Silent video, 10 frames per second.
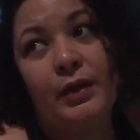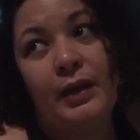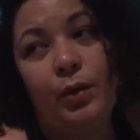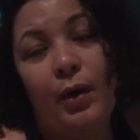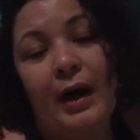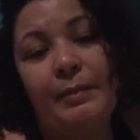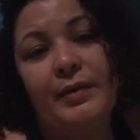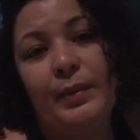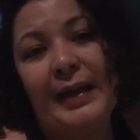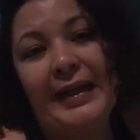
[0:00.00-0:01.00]
it all
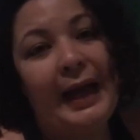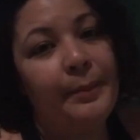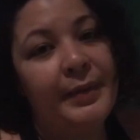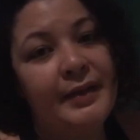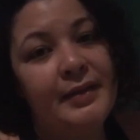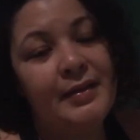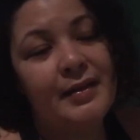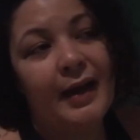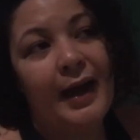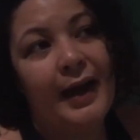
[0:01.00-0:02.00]
happened the way it
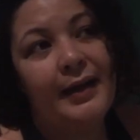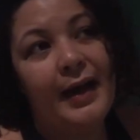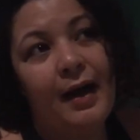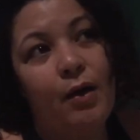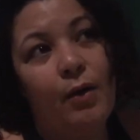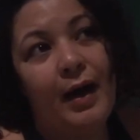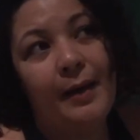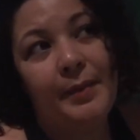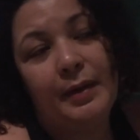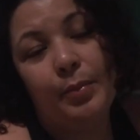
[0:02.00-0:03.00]
happened, and now
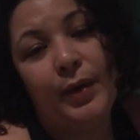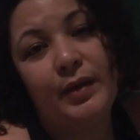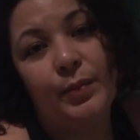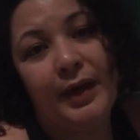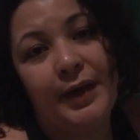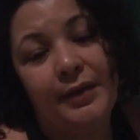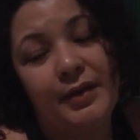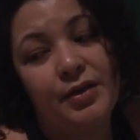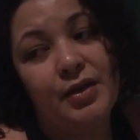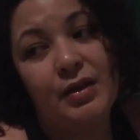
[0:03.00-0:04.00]
I'm in a point where
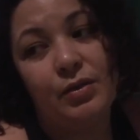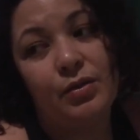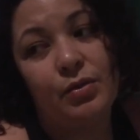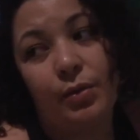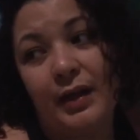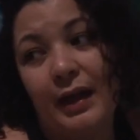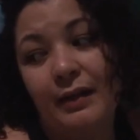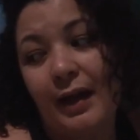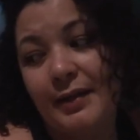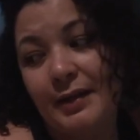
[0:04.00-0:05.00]
it's just sorting
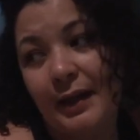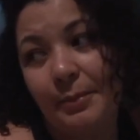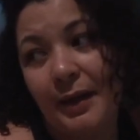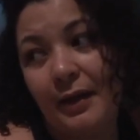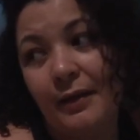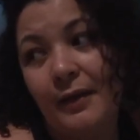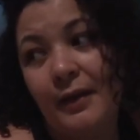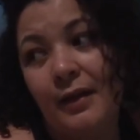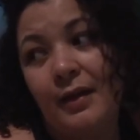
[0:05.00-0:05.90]
out housekeeping.